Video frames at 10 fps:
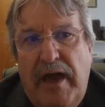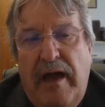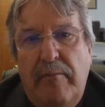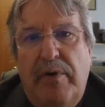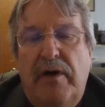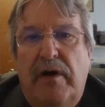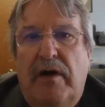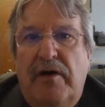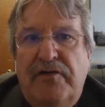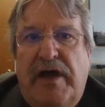app
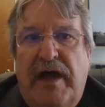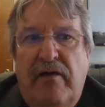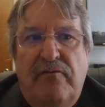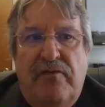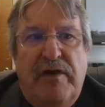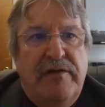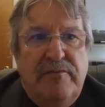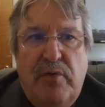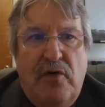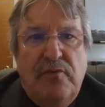as accountant friendly
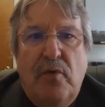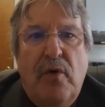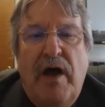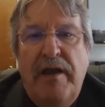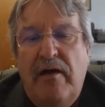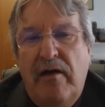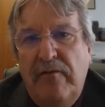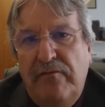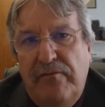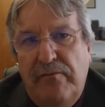as possible, and
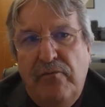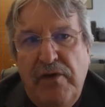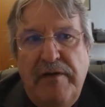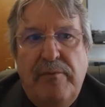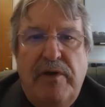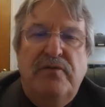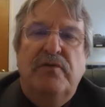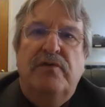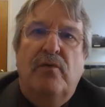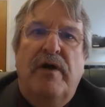I'm really pleased
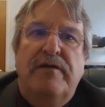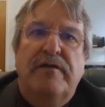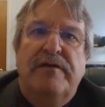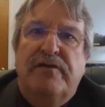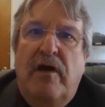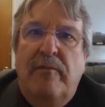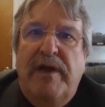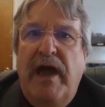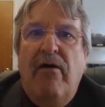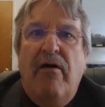with the way that it's
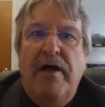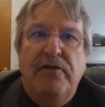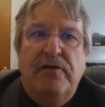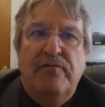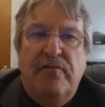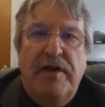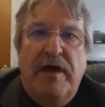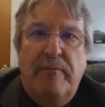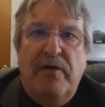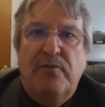coming out. And you can find
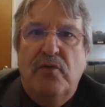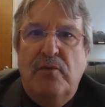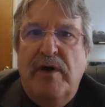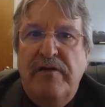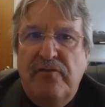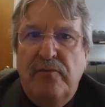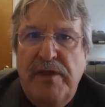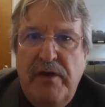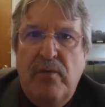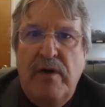out much more about it from
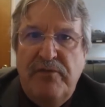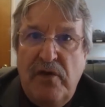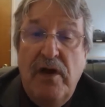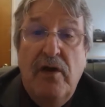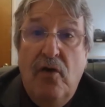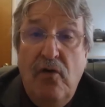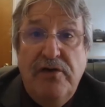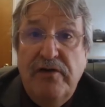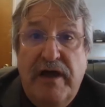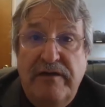their website, or
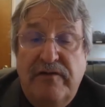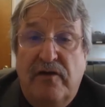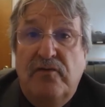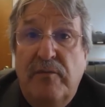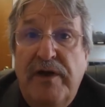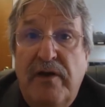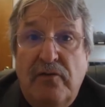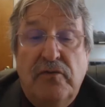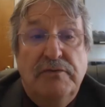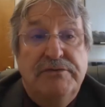you can get in touch with me and I'll
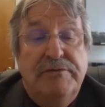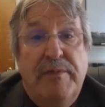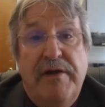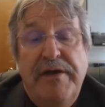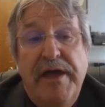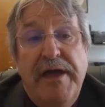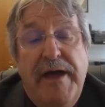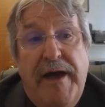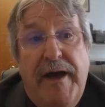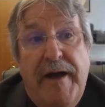talk to you about it.
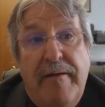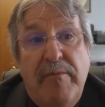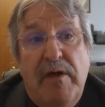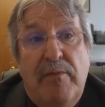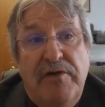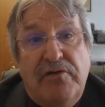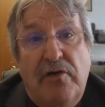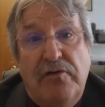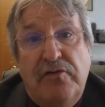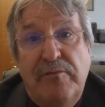But it's
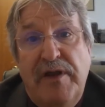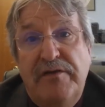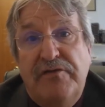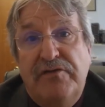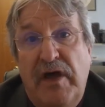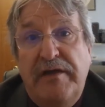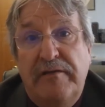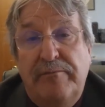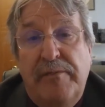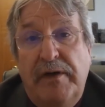got a tremendous
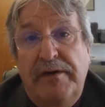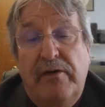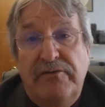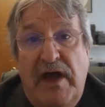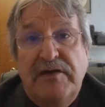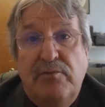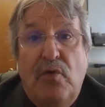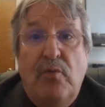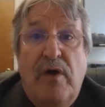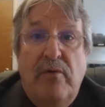data
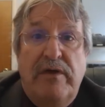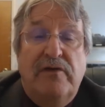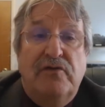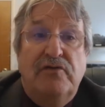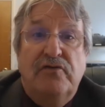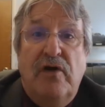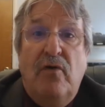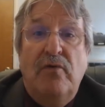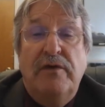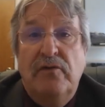dashboard where we can
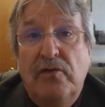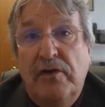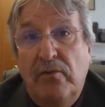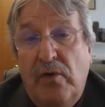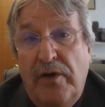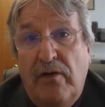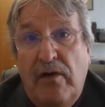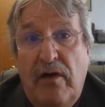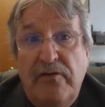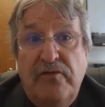control look at what our
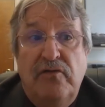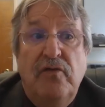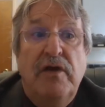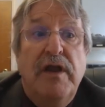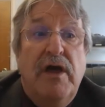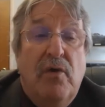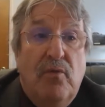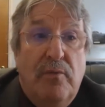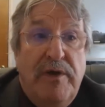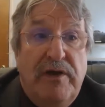clients are doing.
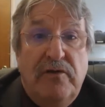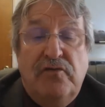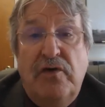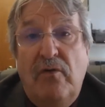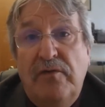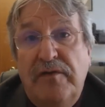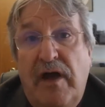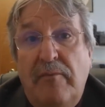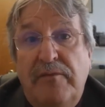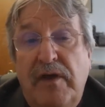We'll be in control of the
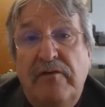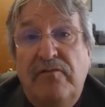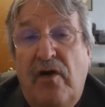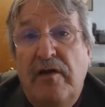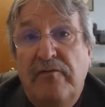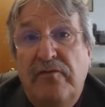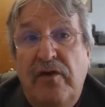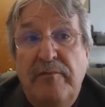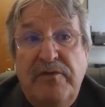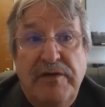update filing
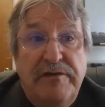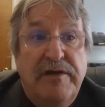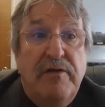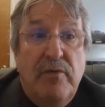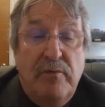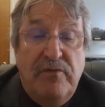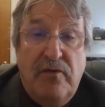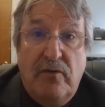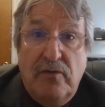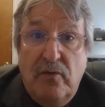for MTD when we
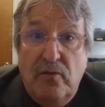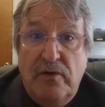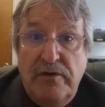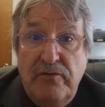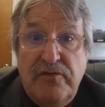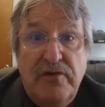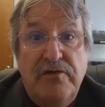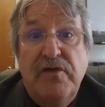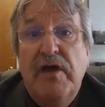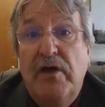file the quarterly
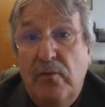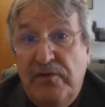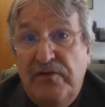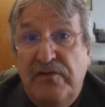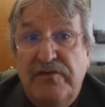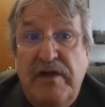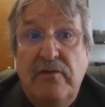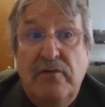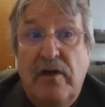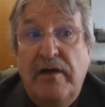returns, which, as I said,
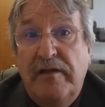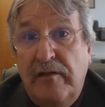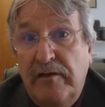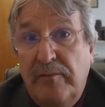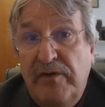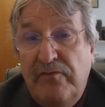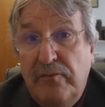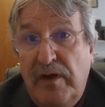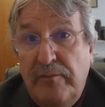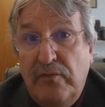look like they're going to be
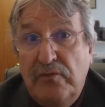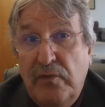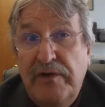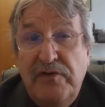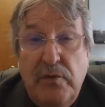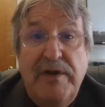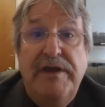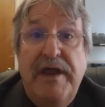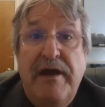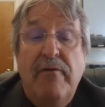from April
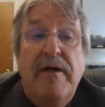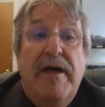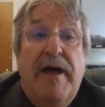2020 now.